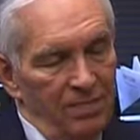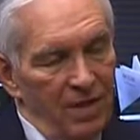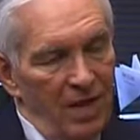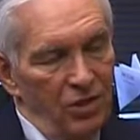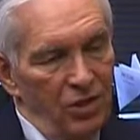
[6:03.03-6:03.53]

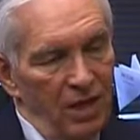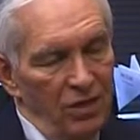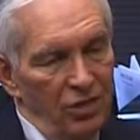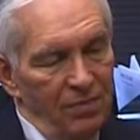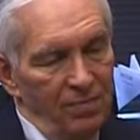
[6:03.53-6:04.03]

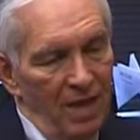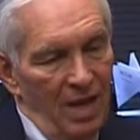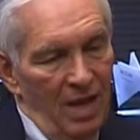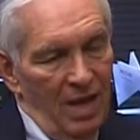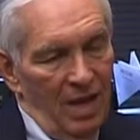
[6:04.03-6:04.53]
education.
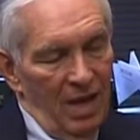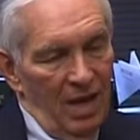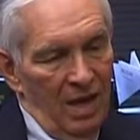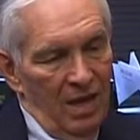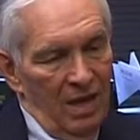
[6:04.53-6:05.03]

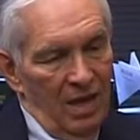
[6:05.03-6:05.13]
And